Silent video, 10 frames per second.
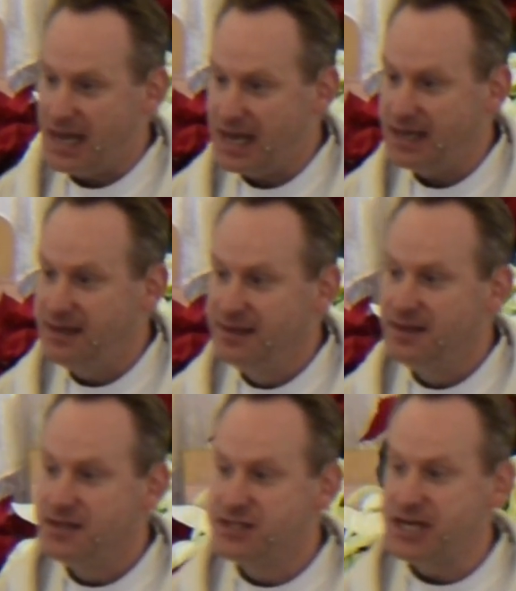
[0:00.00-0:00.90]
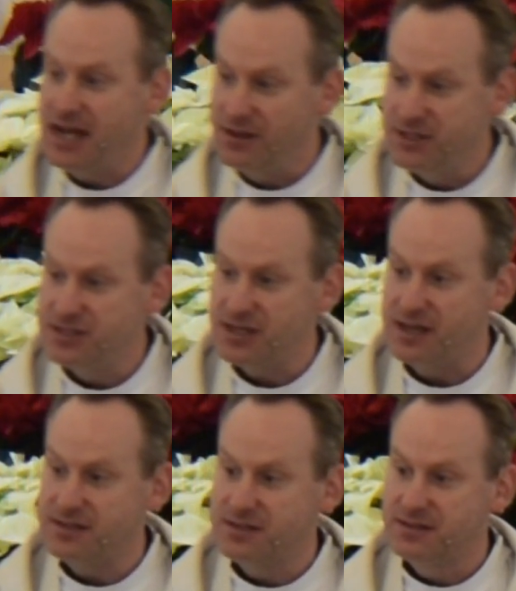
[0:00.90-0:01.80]
God challenges
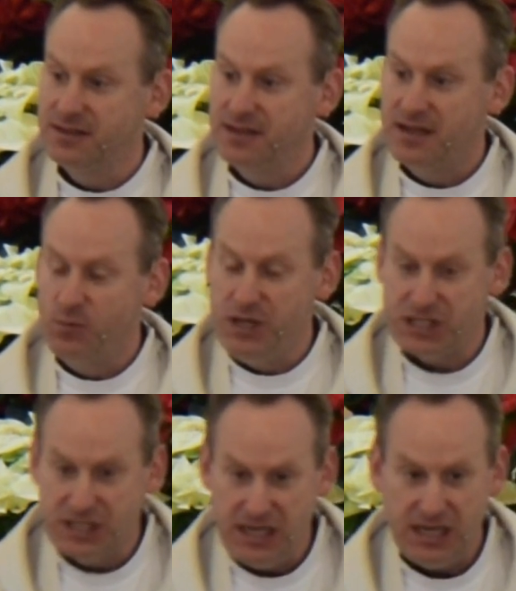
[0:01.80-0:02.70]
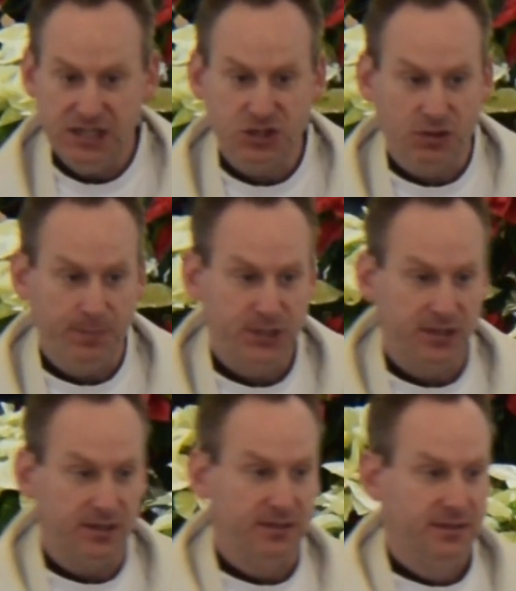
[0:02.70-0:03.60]
us. We see in
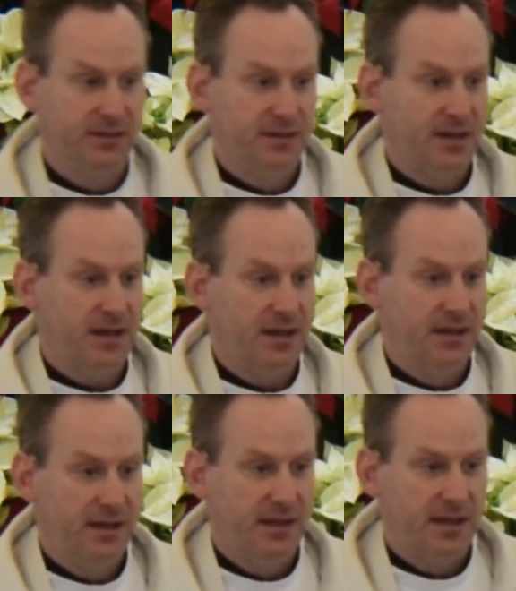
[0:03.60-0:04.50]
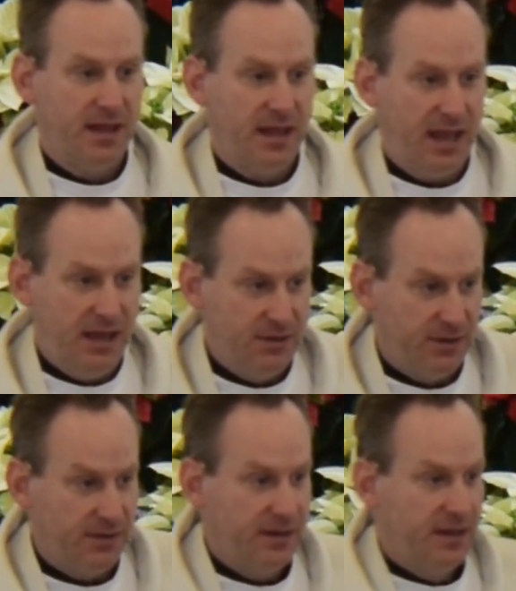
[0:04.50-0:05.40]
Scripture,
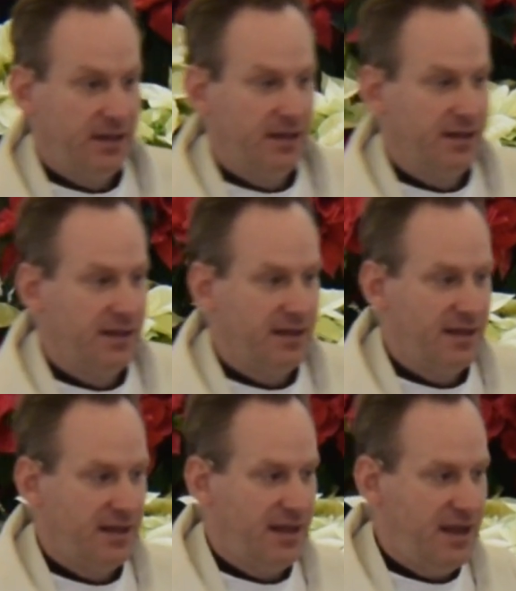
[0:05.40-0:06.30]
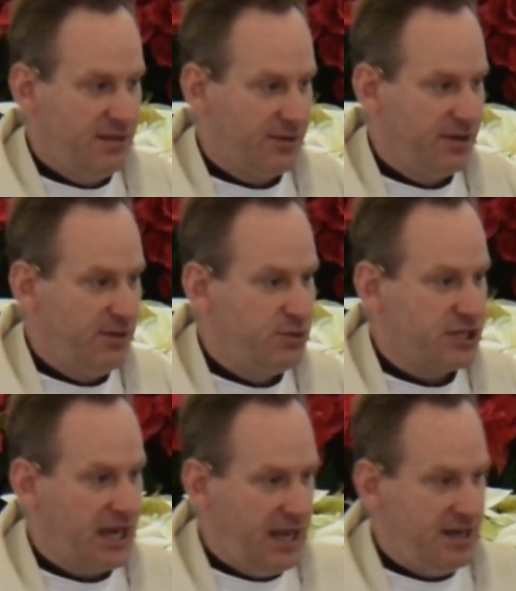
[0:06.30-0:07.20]
either you
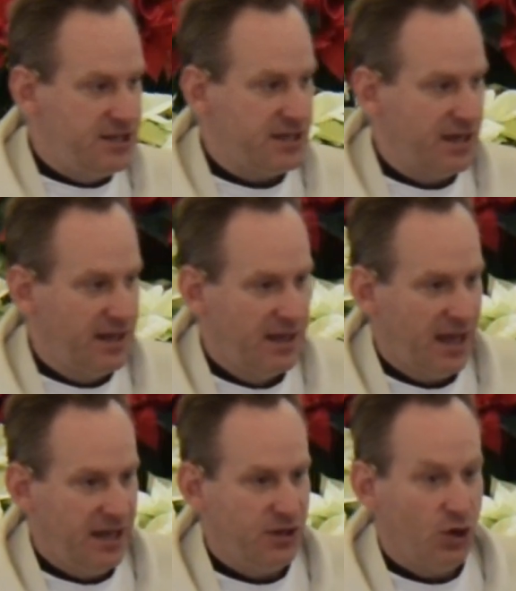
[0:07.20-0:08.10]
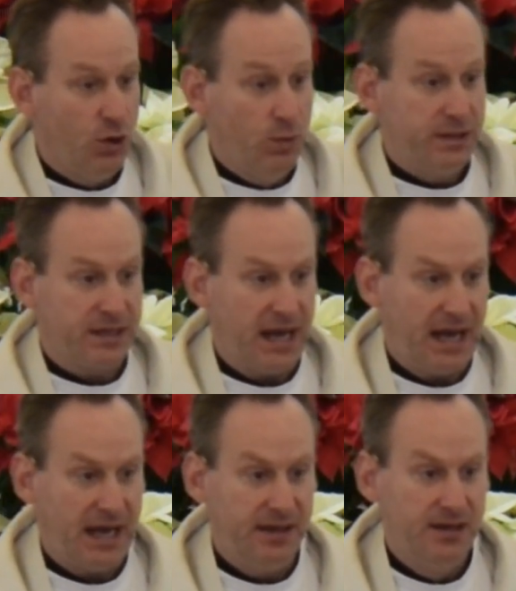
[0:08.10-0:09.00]
change and go with
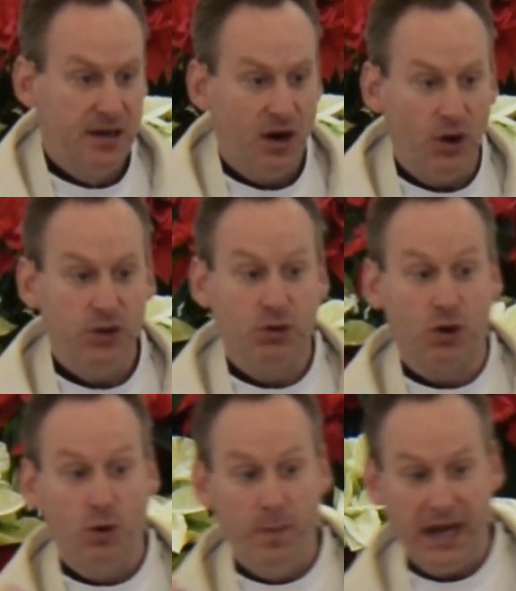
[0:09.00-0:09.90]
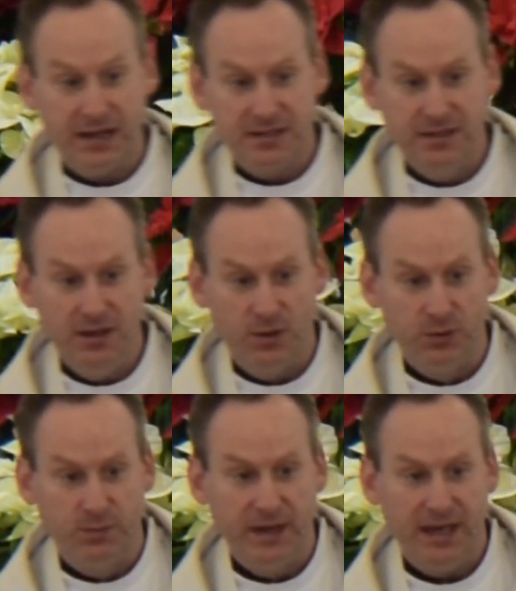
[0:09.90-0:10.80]
God, or you go back to the
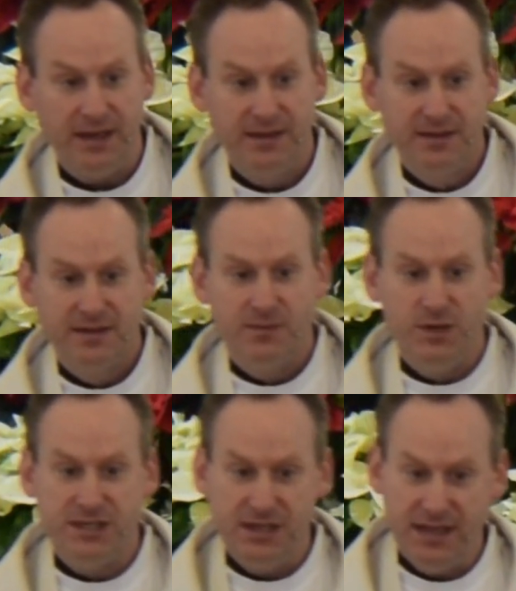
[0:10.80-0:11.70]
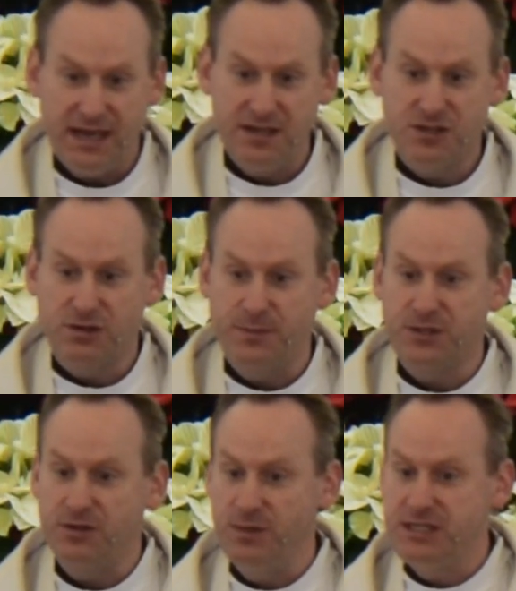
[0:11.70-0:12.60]
old way. We see that in
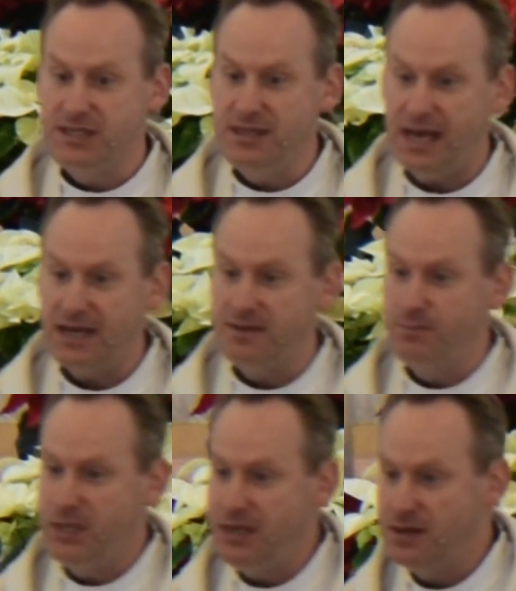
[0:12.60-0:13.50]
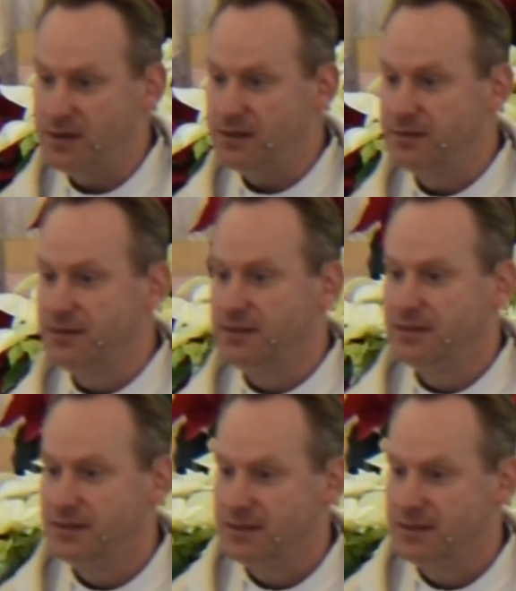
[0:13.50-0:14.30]
Scripture. We see that in Peter.